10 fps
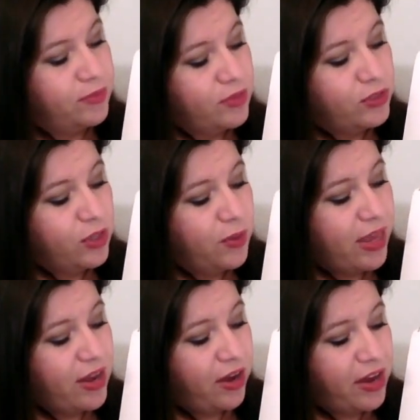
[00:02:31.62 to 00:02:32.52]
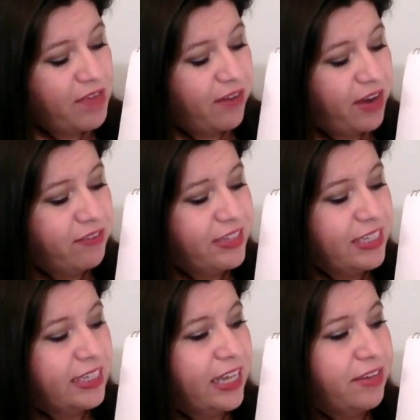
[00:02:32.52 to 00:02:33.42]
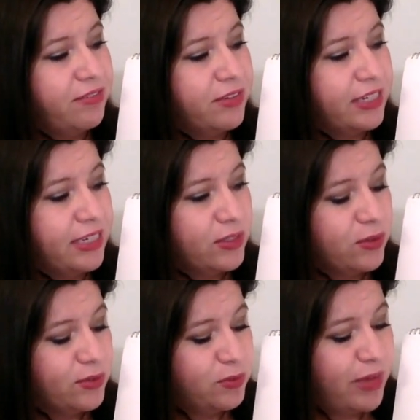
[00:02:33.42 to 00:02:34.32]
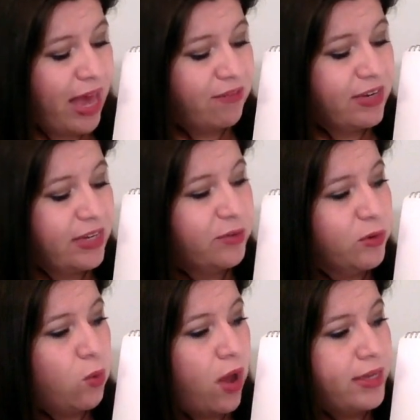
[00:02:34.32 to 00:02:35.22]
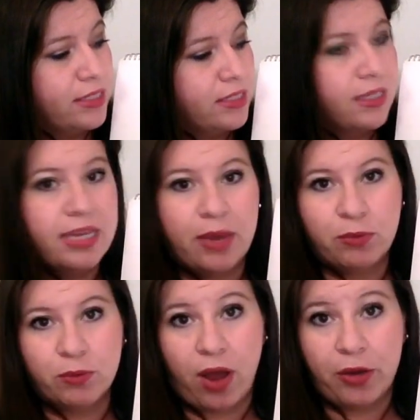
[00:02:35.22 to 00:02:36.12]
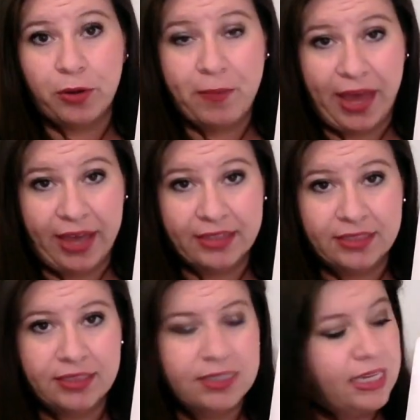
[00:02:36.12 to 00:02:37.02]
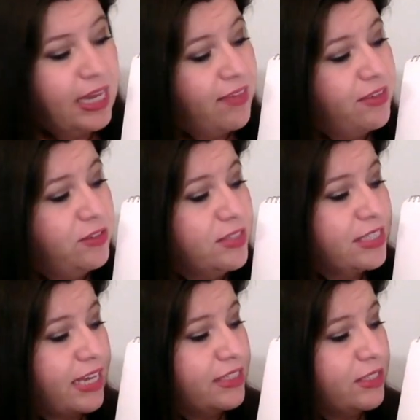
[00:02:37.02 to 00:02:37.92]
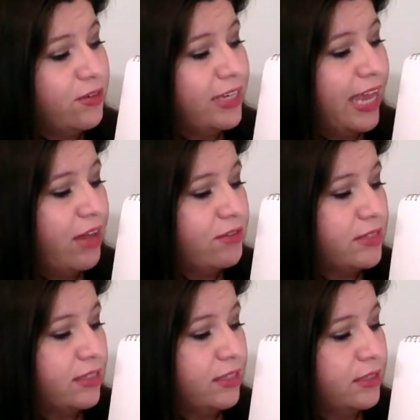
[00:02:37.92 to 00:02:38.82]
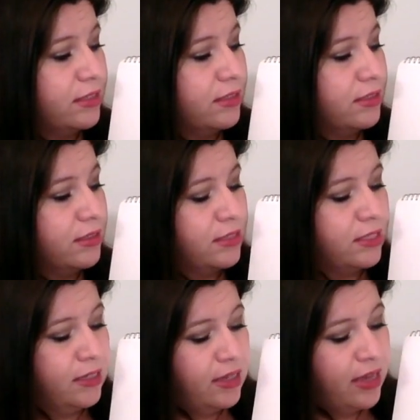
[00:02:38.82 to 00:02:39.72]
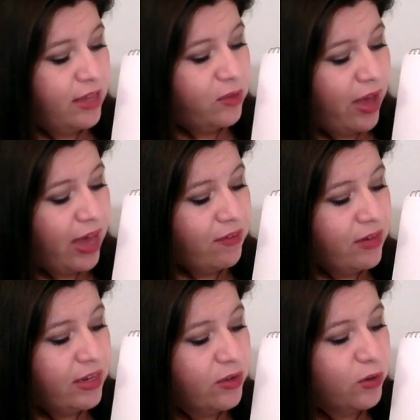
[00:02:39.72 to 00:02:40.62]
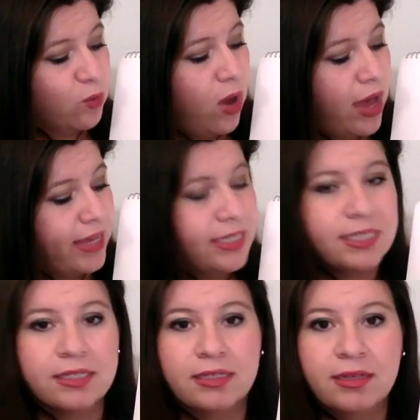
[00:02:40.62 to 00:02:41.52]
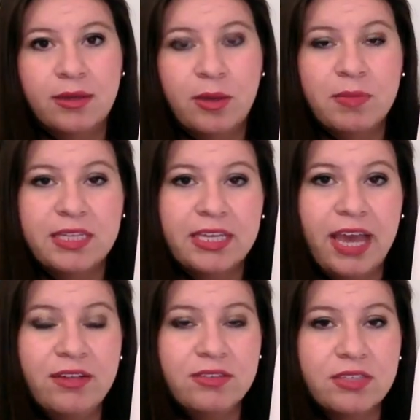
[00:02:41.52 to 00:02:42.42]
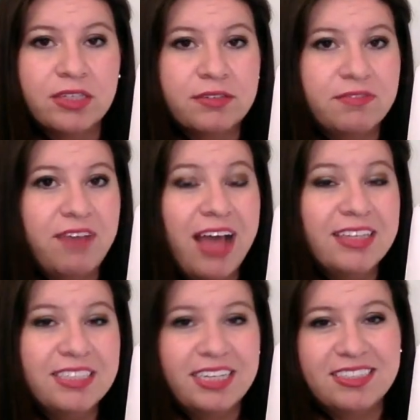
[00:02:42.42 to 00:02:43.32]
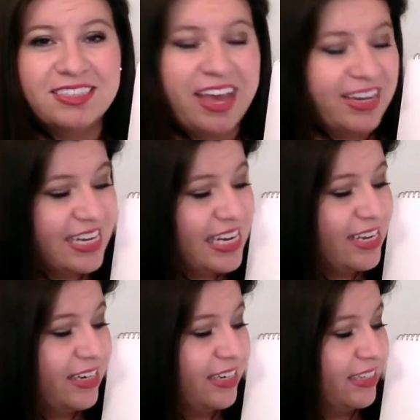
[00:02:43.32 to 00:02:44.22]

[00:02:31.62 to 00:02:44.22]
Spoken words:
So if our everyday life, we're getting told we have a need or want, and we're wrong or bad, and then you decide to go to counseling, and you have a need or want, but the counselor validates that need.